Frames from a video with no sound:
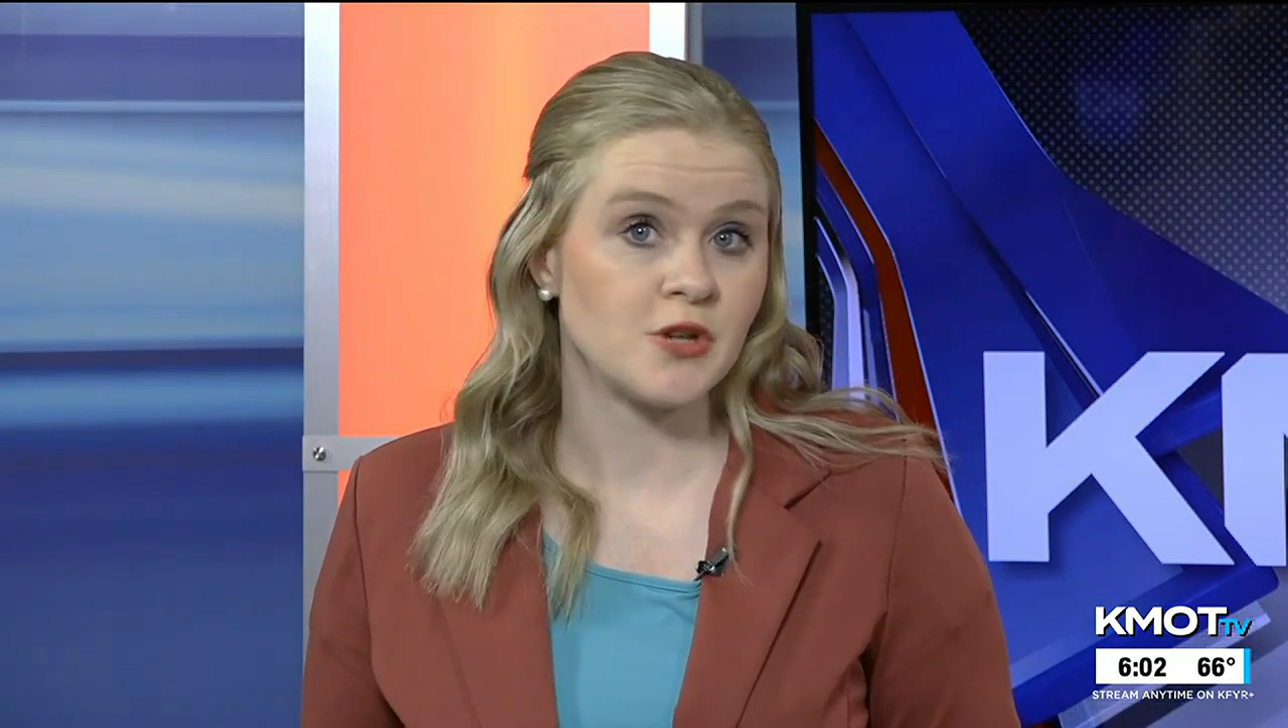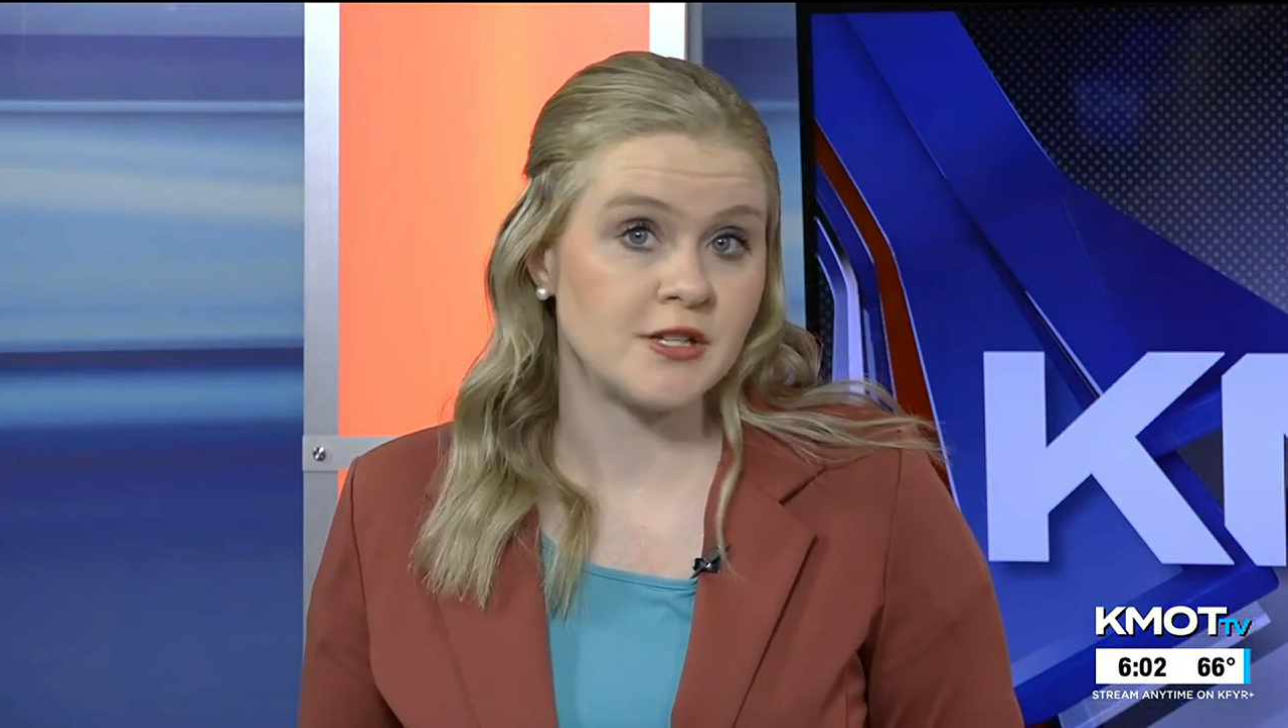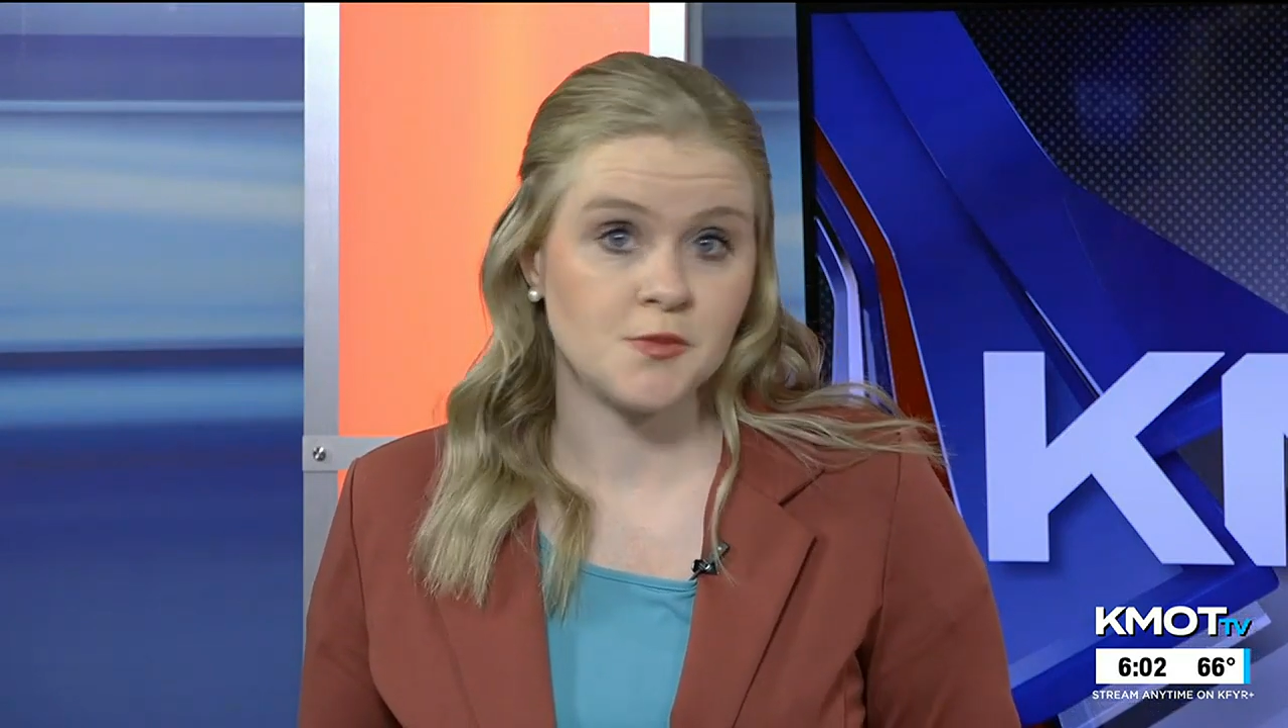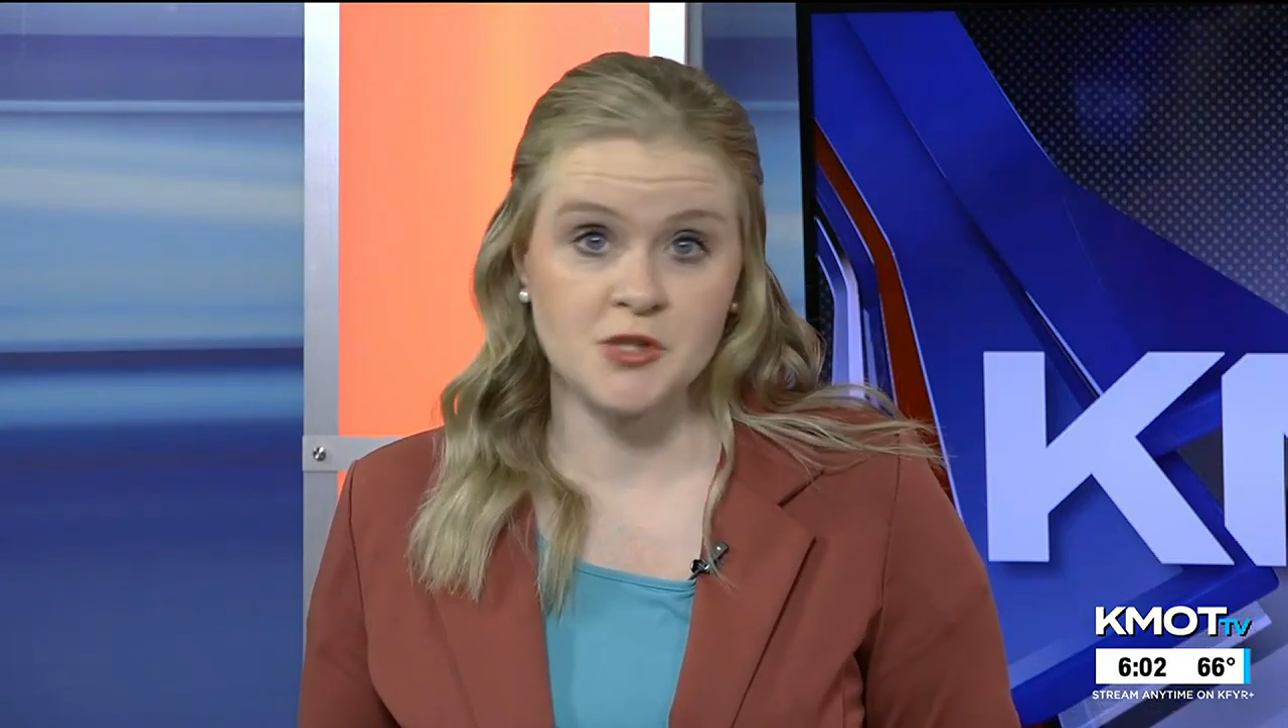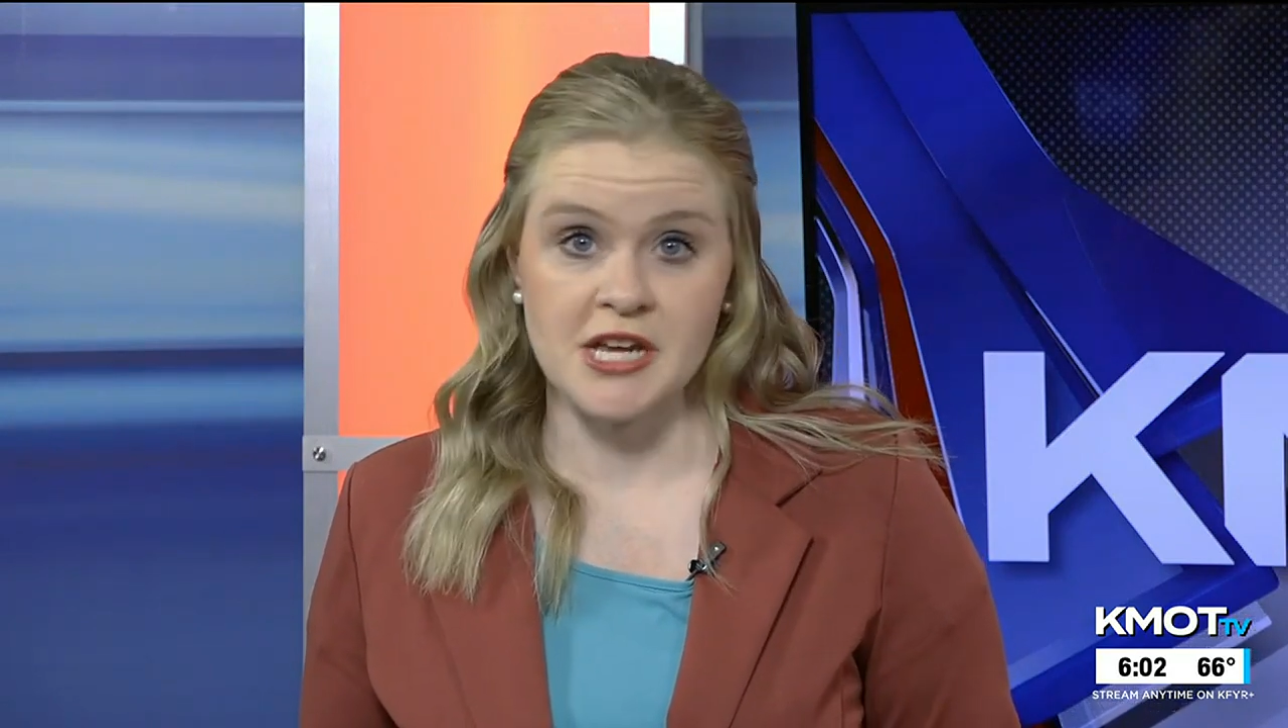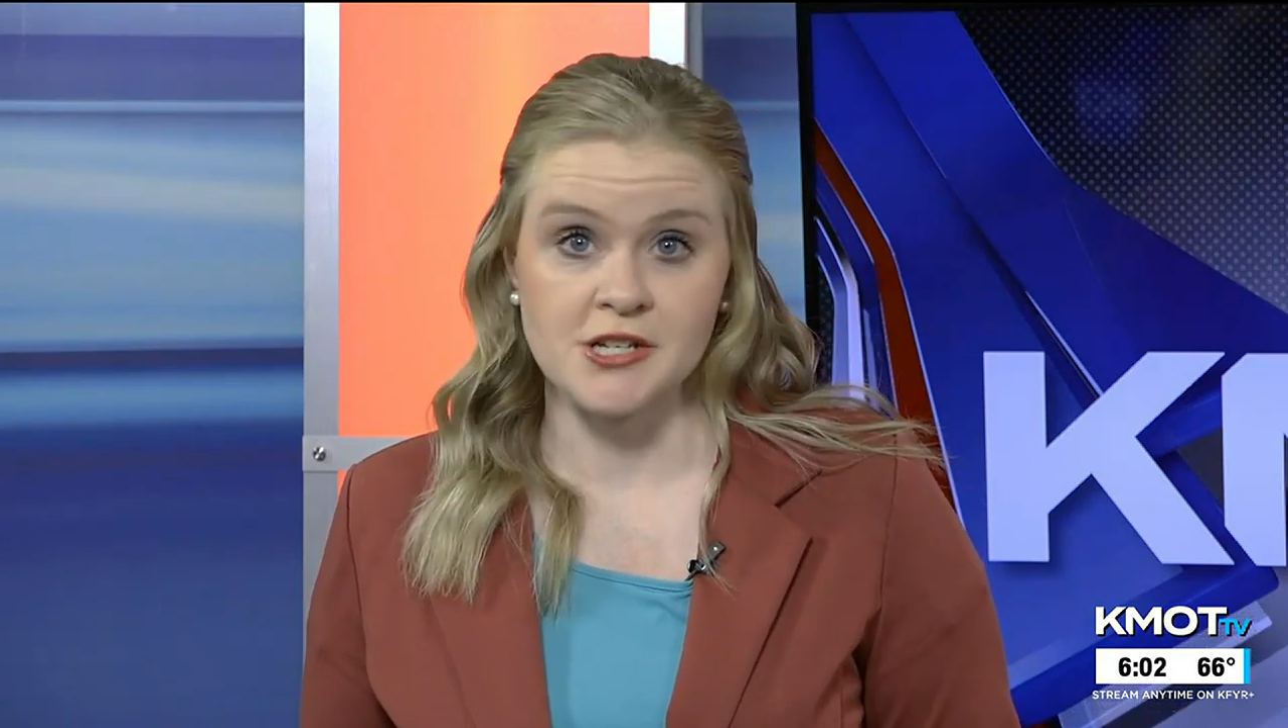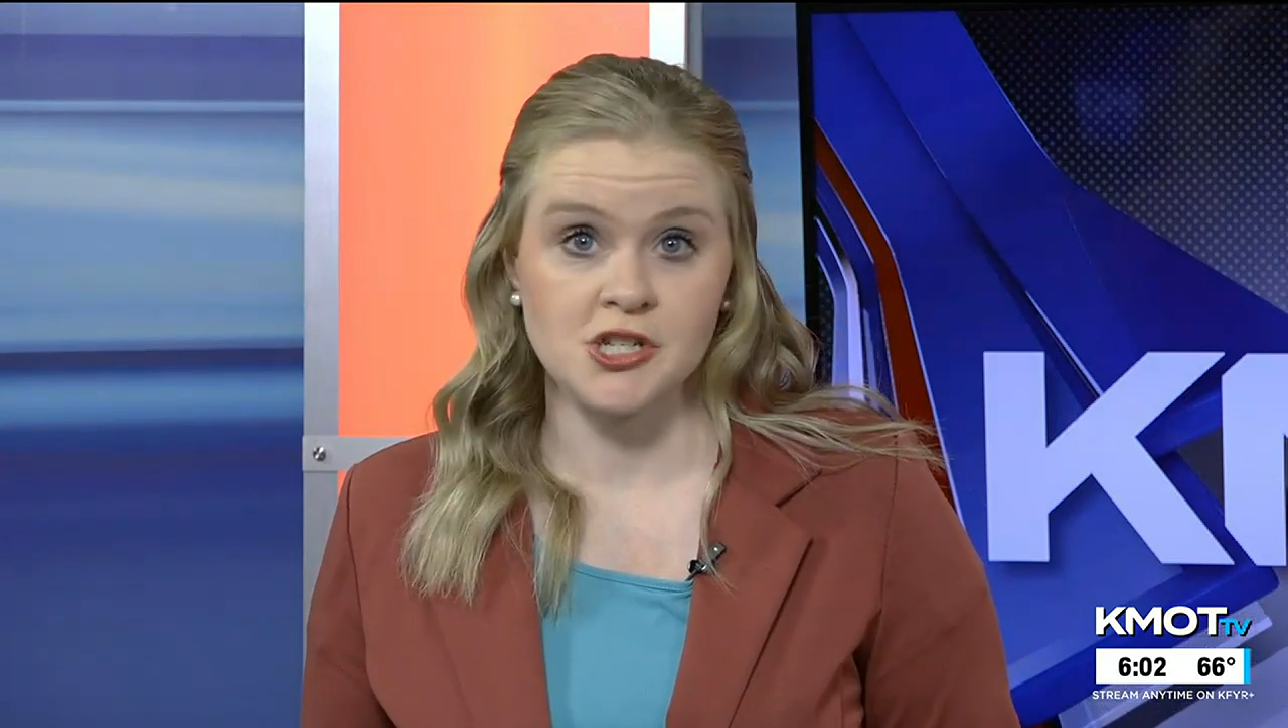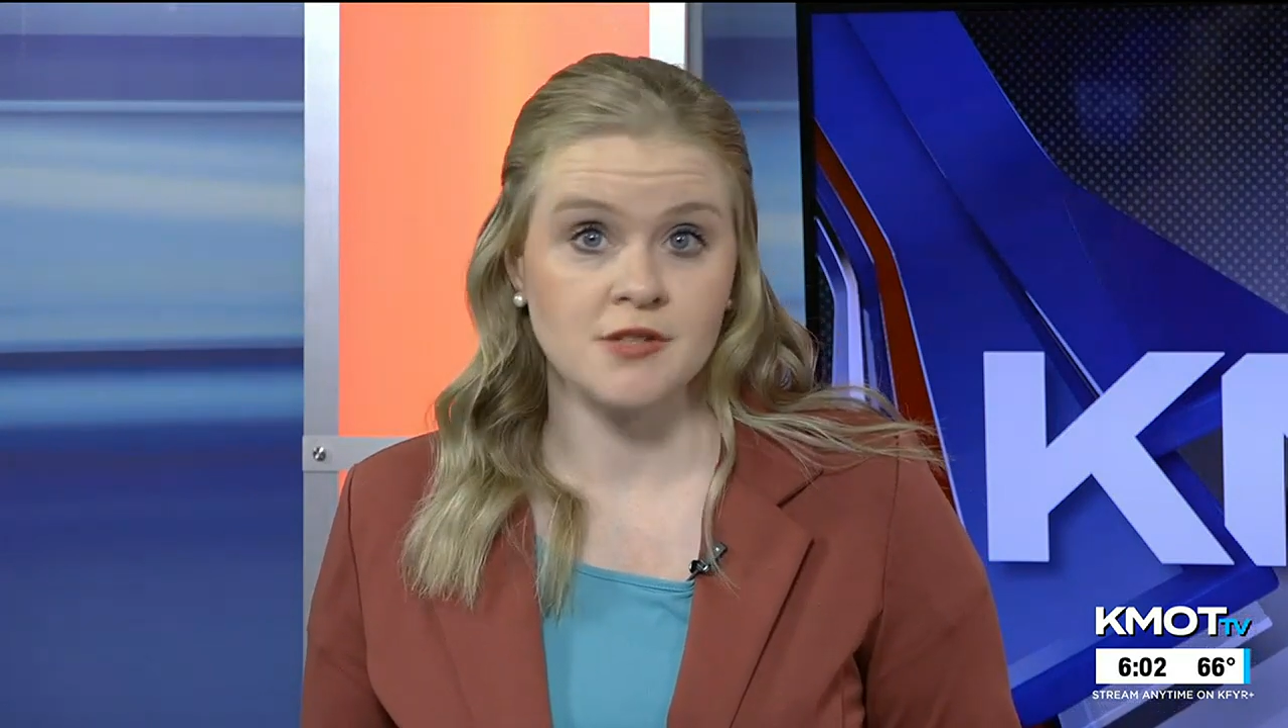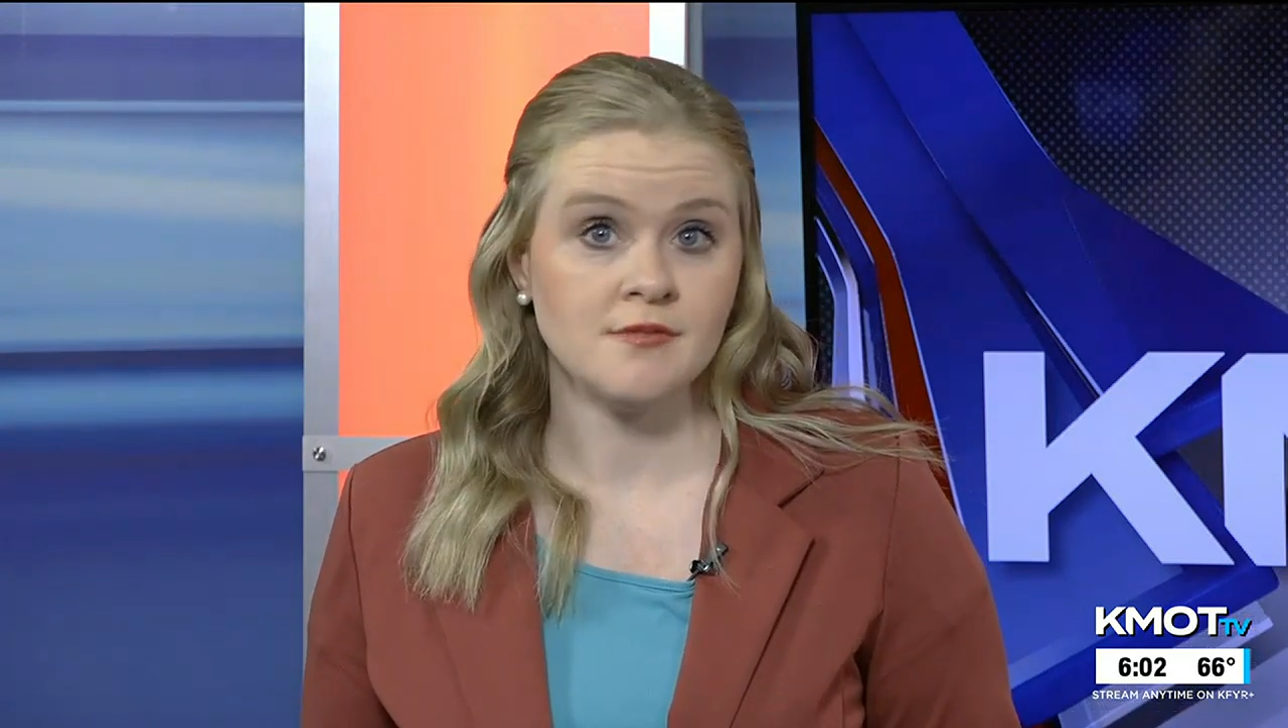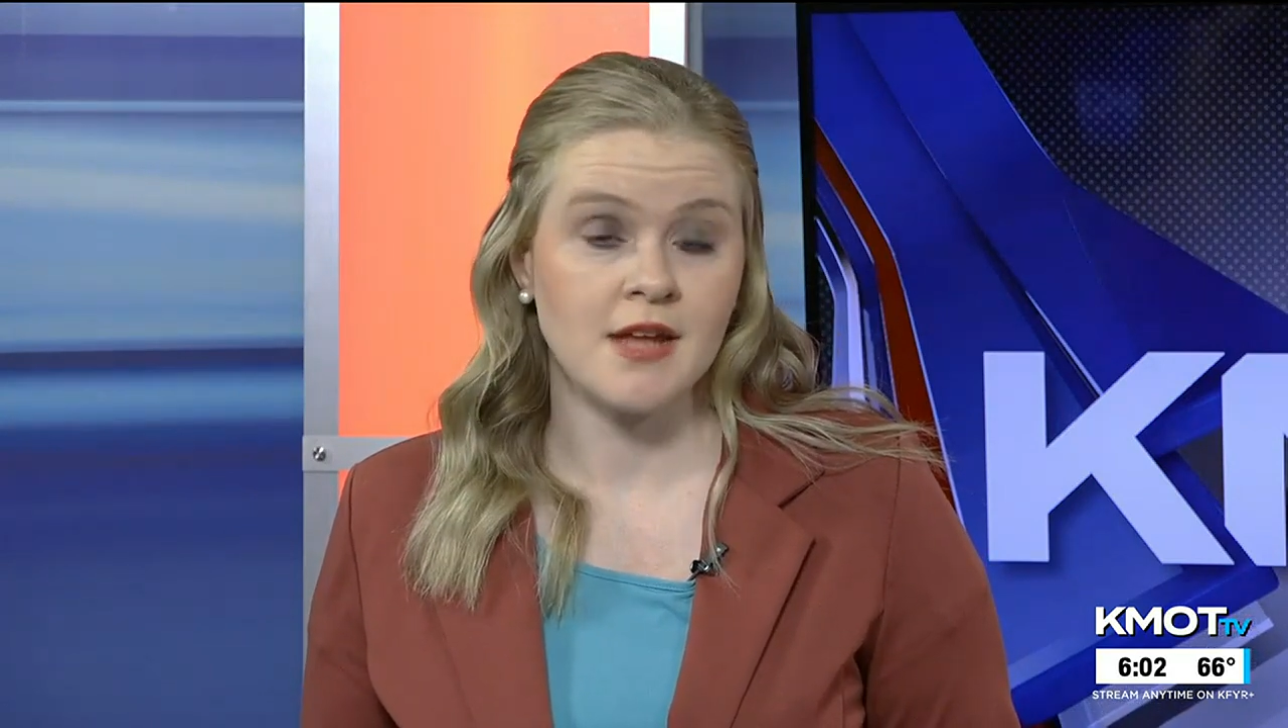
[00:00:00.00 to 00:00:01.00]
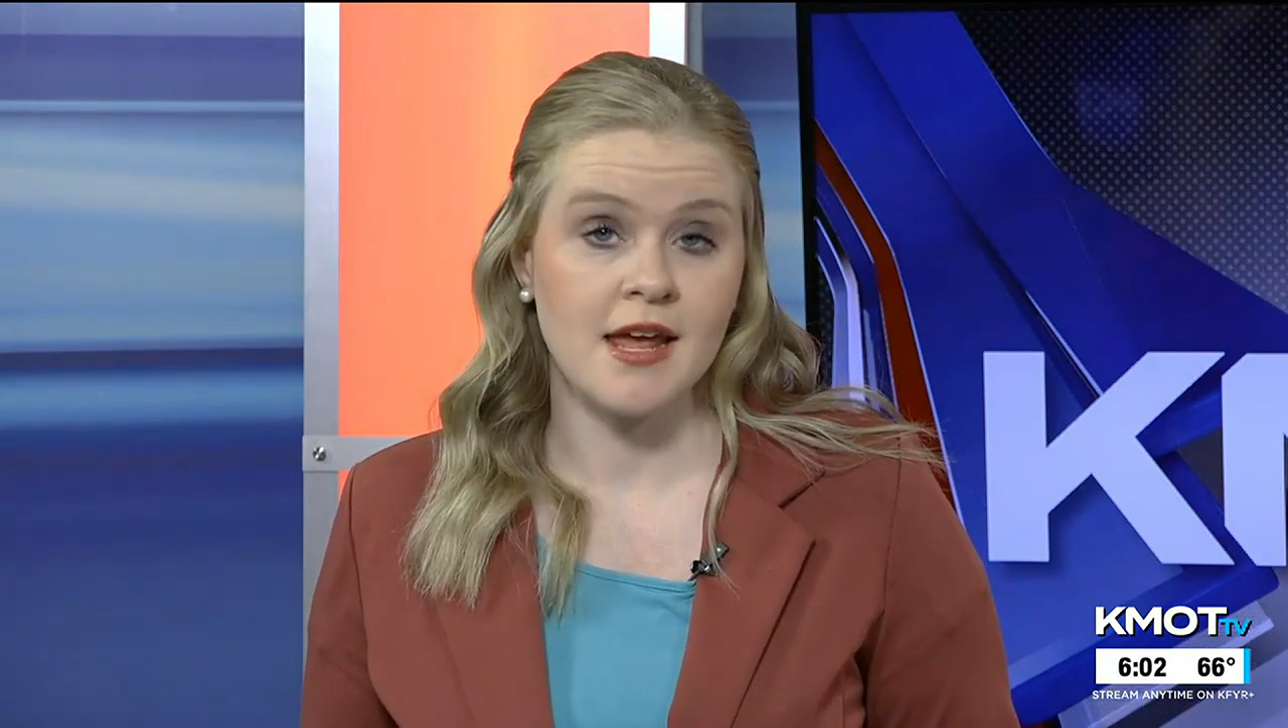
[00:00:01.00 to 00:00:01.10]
transportation